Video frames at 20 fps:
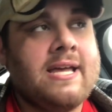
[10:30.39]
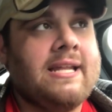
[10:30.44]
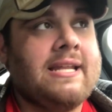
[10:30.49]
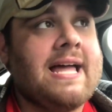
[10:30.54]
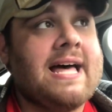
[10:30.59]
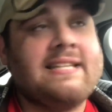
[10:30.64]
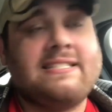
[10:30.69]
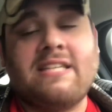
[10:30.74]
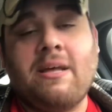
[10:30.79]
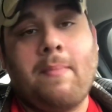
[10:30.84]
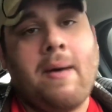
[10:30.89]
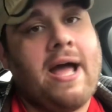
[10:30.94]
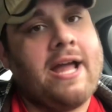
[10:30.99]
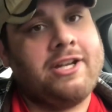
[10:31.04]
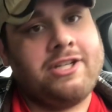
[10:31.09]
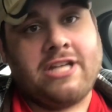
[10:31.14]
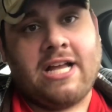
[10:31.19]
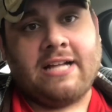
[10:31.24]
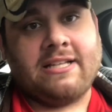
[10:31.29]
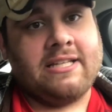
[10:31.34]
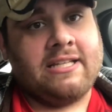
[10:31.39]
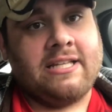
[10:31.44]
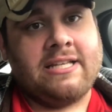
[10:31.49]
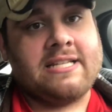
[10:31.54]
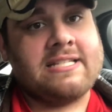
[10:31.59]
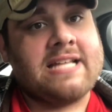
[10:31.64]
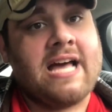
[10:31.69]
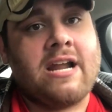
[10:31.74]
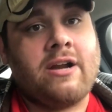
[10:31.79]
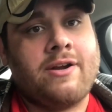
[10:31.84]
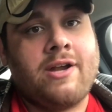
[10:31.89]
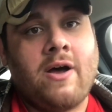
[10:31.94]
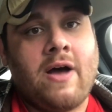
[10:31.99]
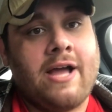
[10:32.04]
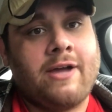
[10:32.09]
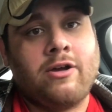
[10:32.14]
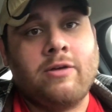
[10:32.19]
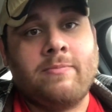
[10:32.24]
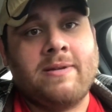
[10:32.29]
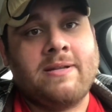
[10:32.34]
Last time I checked, at least. I don't know.
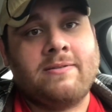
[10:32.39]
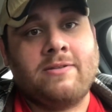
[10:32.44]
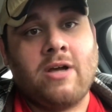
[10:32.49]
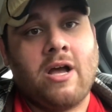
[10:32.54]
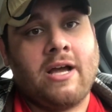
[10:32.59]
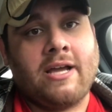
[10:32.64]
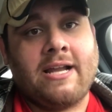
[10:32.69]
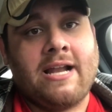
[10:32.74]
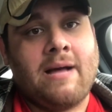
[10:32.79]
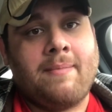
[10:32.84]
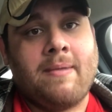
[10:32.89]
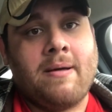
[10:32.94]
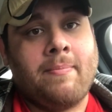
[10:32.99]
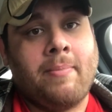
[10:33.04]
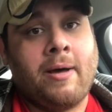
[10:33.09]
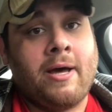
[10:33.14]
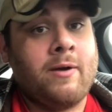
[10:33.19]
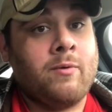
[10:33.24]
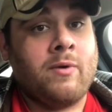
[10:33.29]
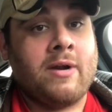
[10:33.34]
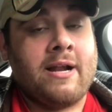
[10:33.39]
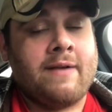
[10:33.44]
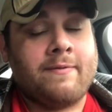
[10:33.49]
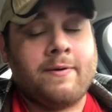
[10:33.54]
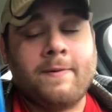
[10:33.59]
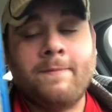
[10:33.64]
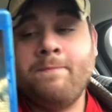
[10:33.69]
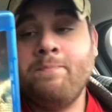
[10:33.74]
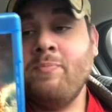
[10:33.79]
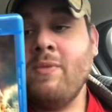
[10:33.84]
I could be talking out my butt, whatever.